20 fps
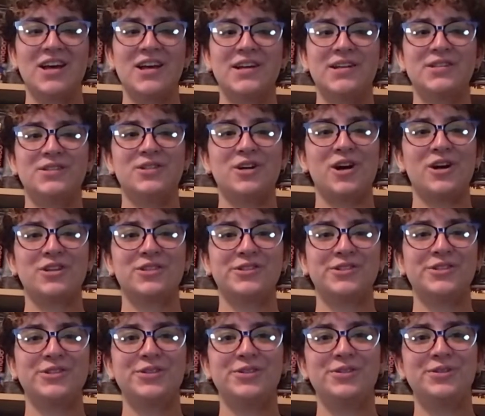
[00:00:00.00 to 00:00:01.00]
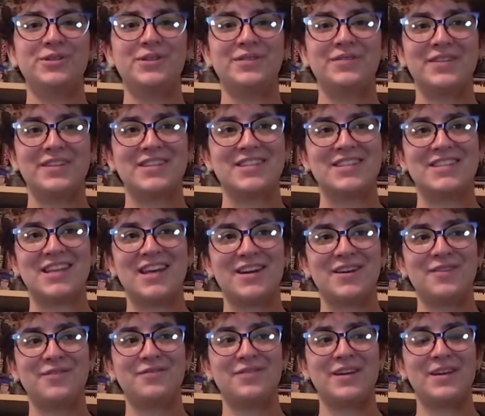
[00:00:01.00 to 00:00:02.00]
Doctor Who, if instead
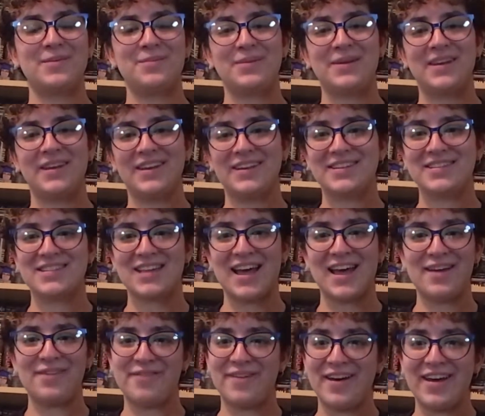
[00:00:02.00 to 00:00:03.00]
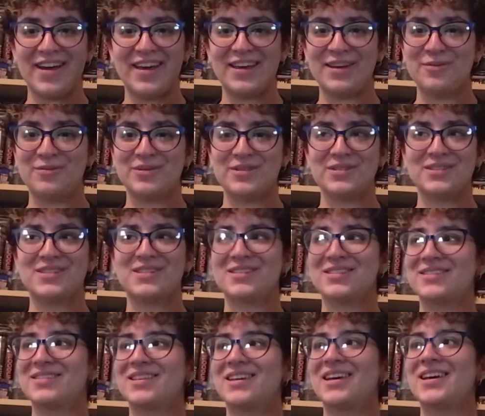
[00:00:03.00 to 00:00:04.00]
of it being sci-fi, it was
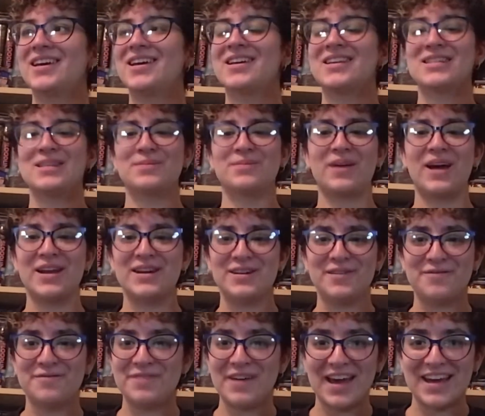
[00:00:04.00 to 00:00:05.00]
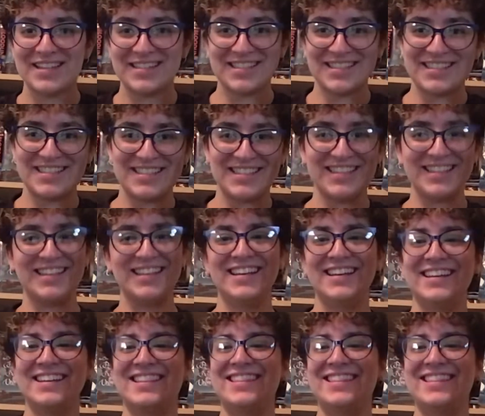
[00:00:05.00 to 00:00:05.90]
some kind of fantasy.